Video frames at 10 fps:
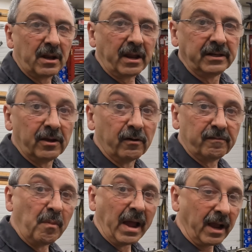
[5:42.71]
idea
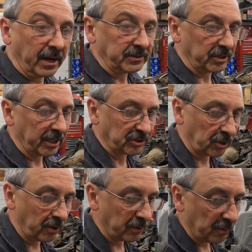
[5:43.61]
of my height to get
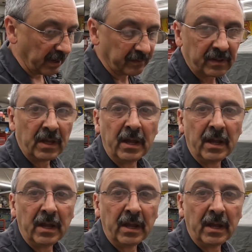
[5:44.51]
started with.